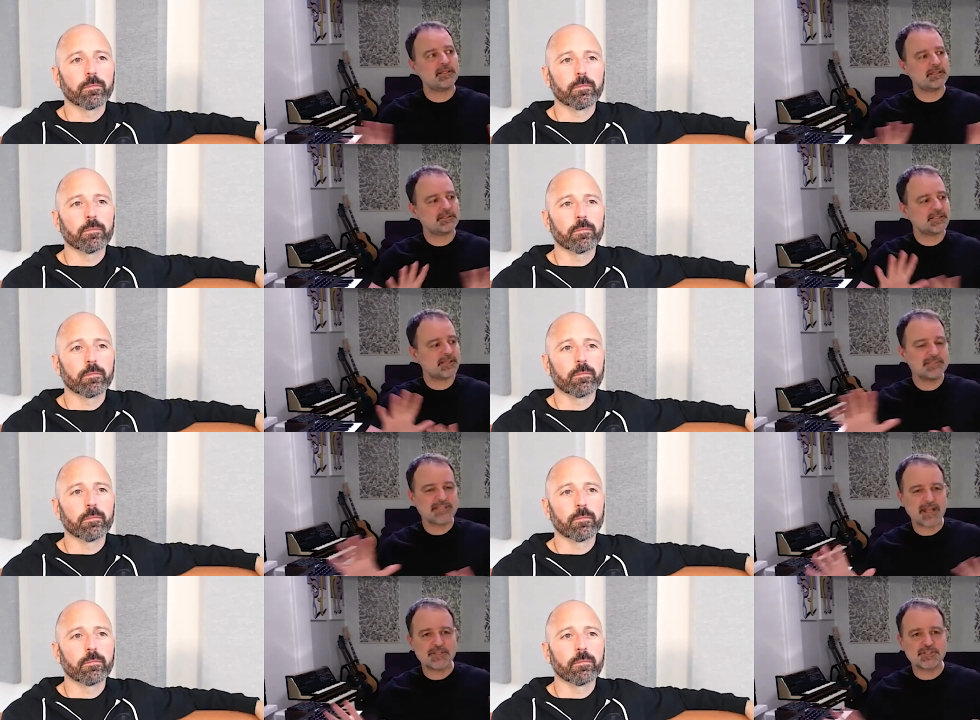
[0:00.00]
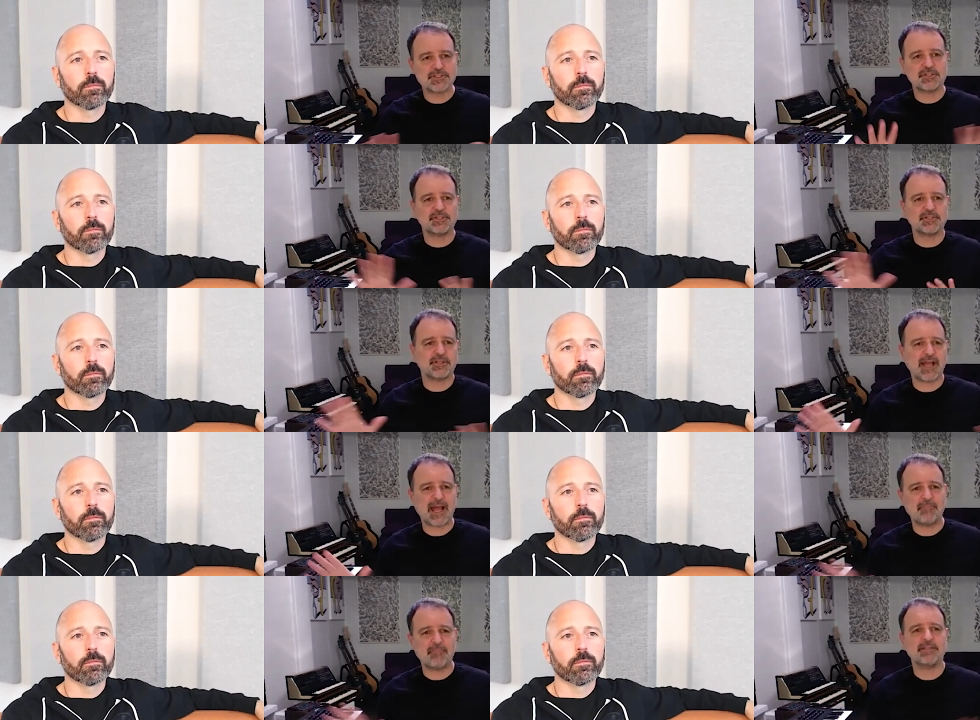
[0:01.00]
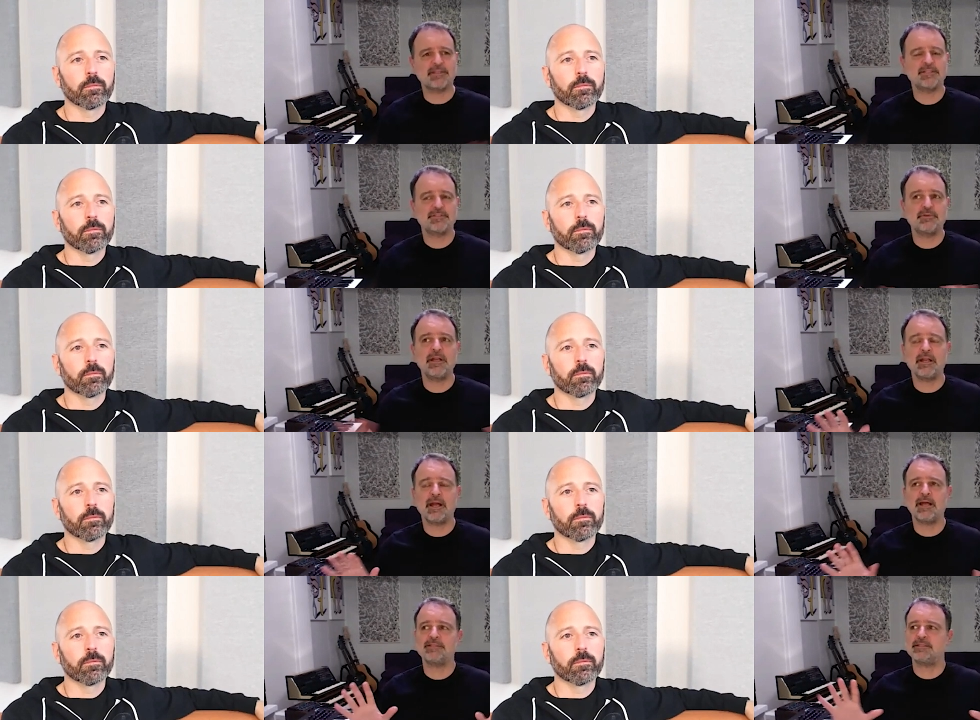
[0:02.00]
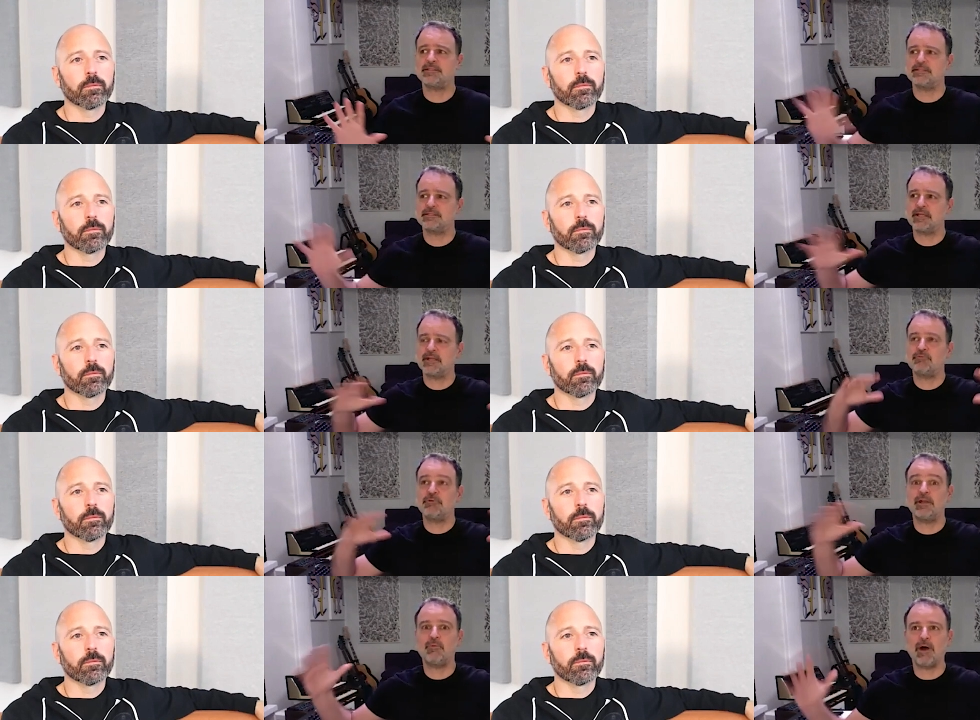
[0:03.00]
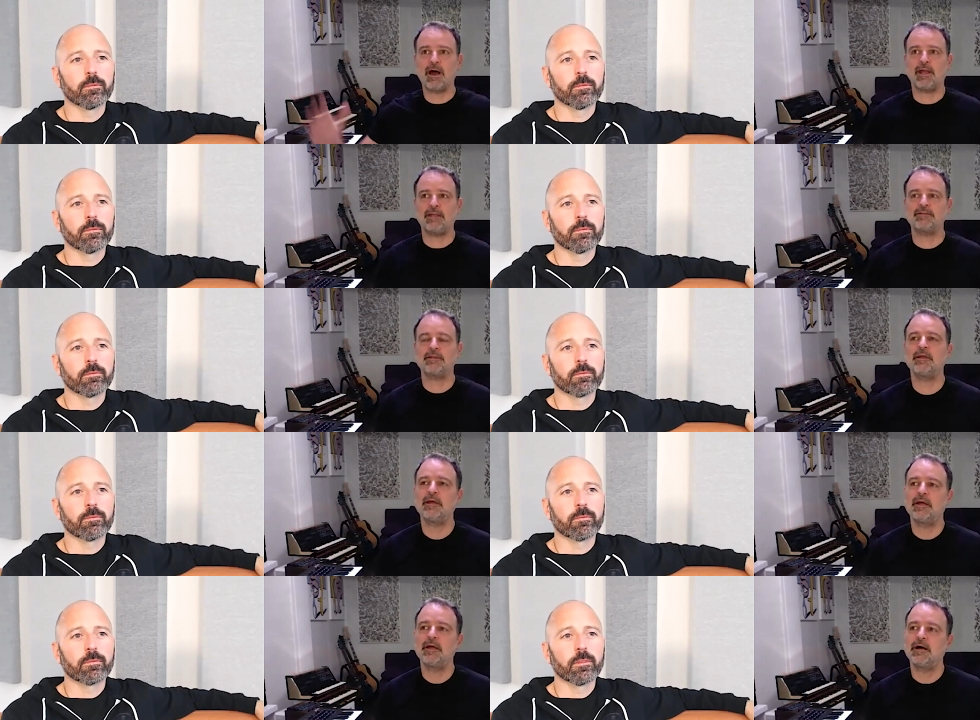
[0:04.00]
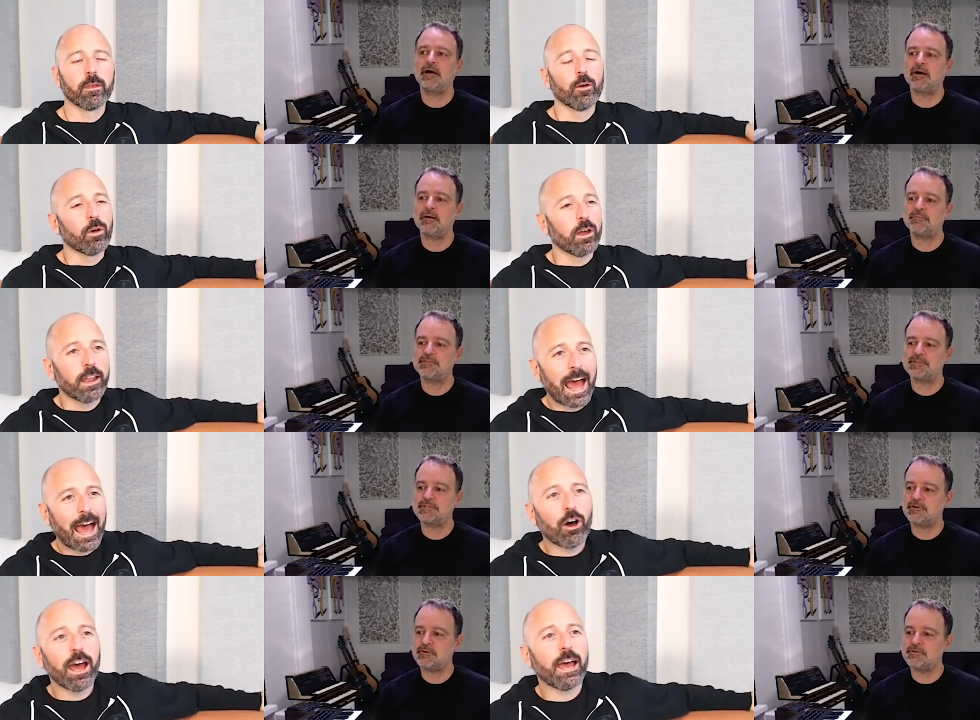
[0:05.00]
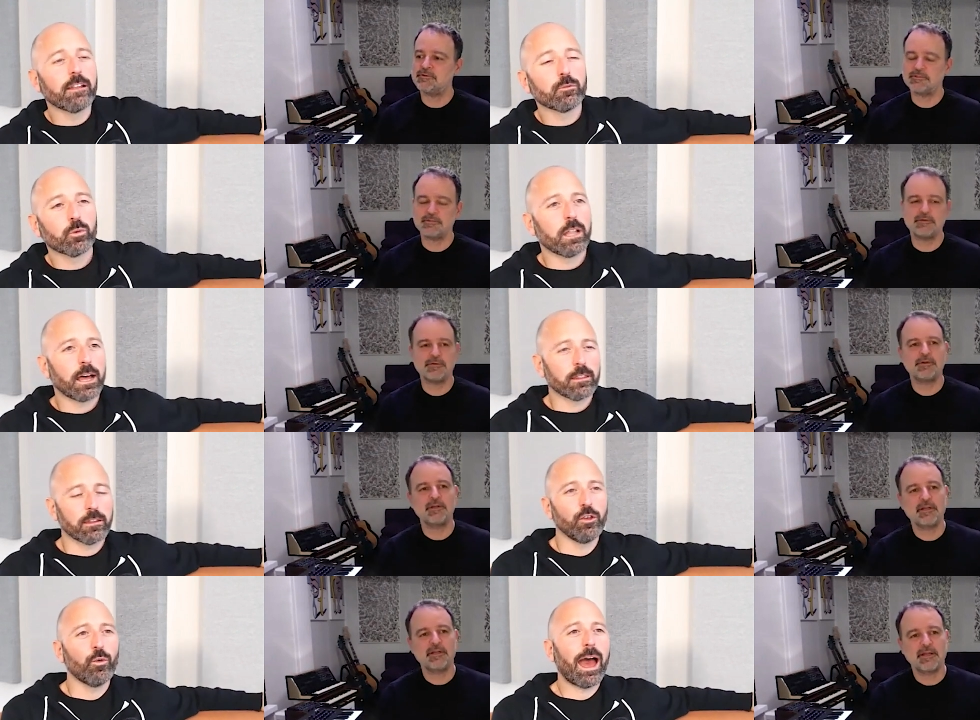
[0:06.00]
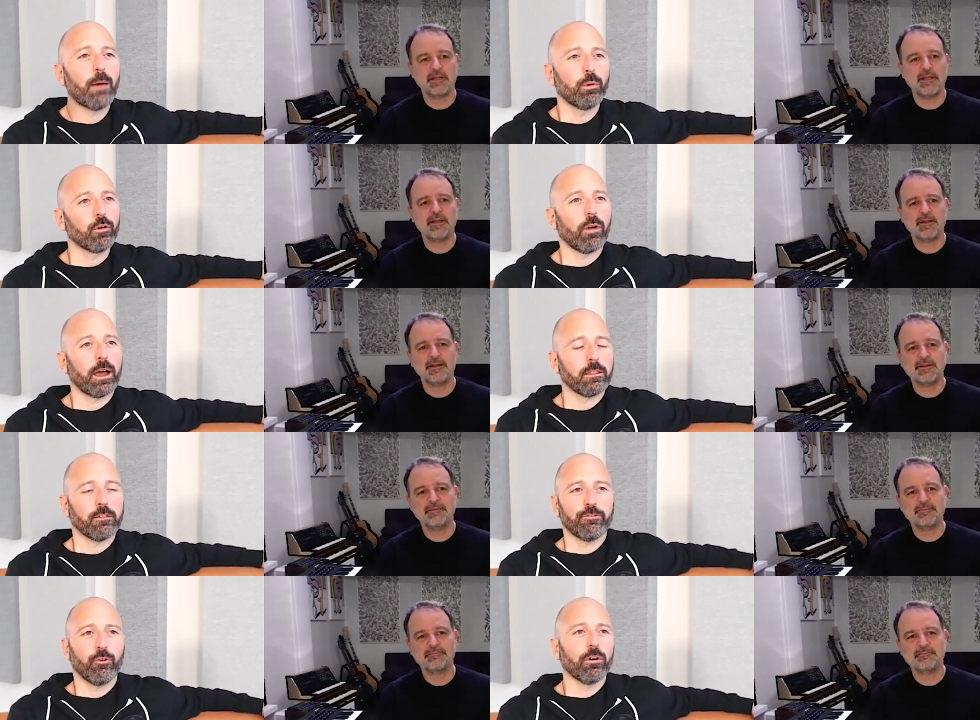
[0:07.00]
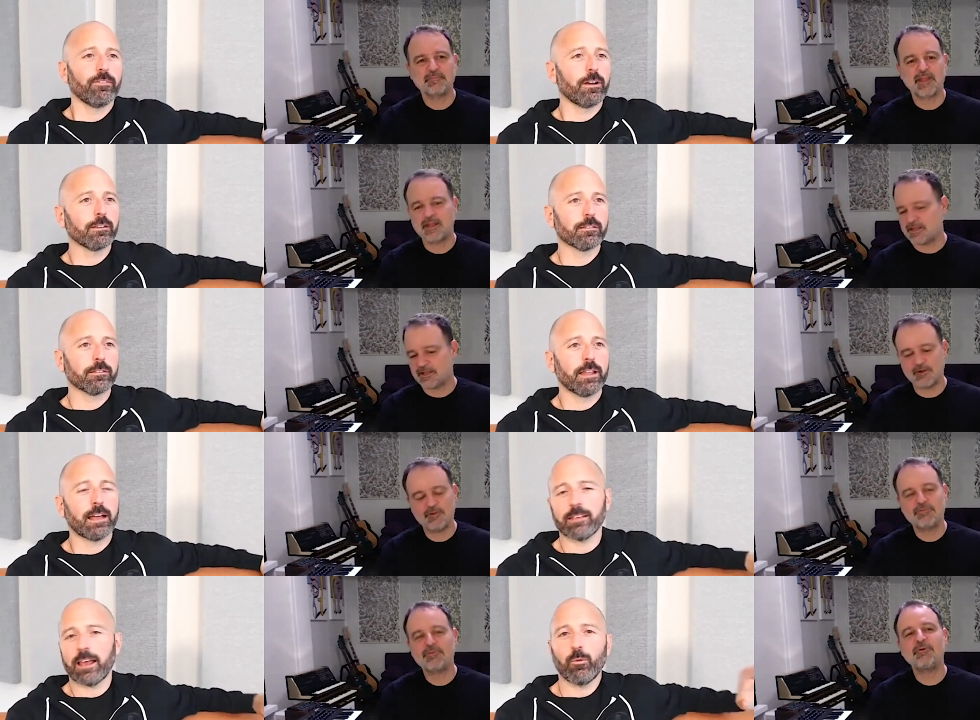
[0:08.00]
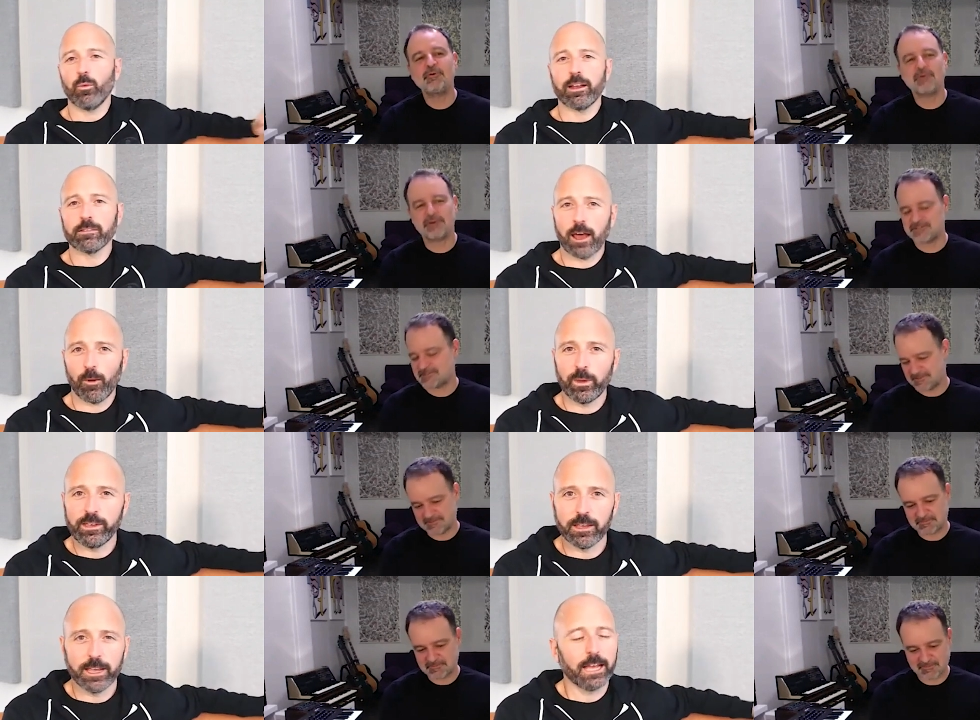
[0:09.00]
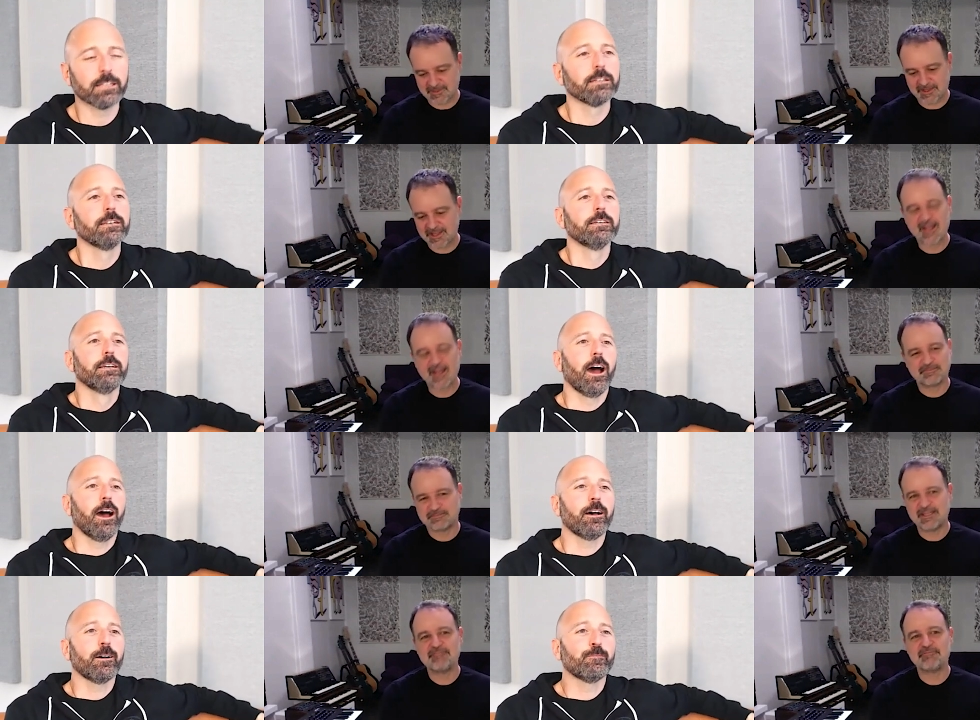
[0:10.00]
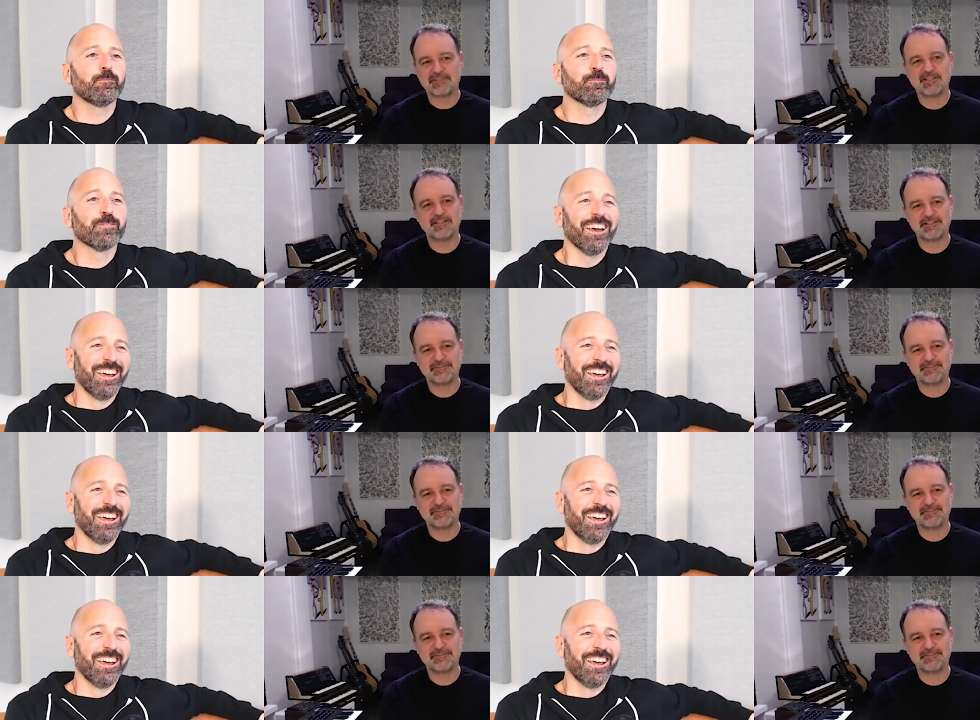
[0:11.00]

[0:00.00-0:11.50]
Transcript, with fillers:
Speaker 1: a, uh, some texture happens it's really nice it, it's like really white um, in so our
Speaker 2: heads we're like the new ABBA right the four of us that's how that's how we see it um,